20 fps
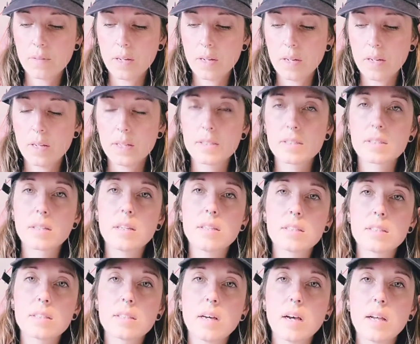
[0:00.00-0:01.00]
And it's
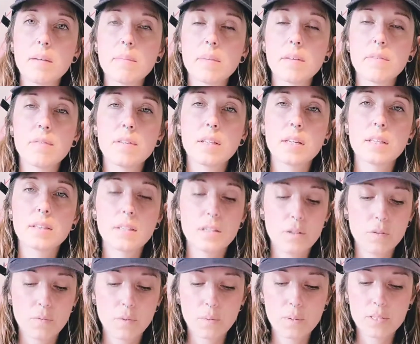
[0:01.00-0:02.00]
a time I feel like that
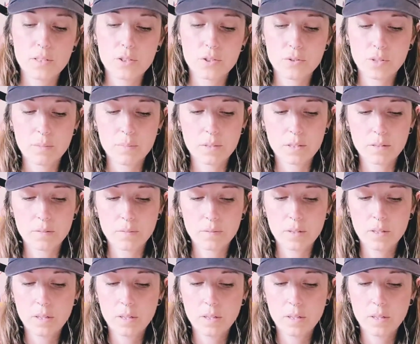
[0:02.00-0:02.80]
you've always dreamed of.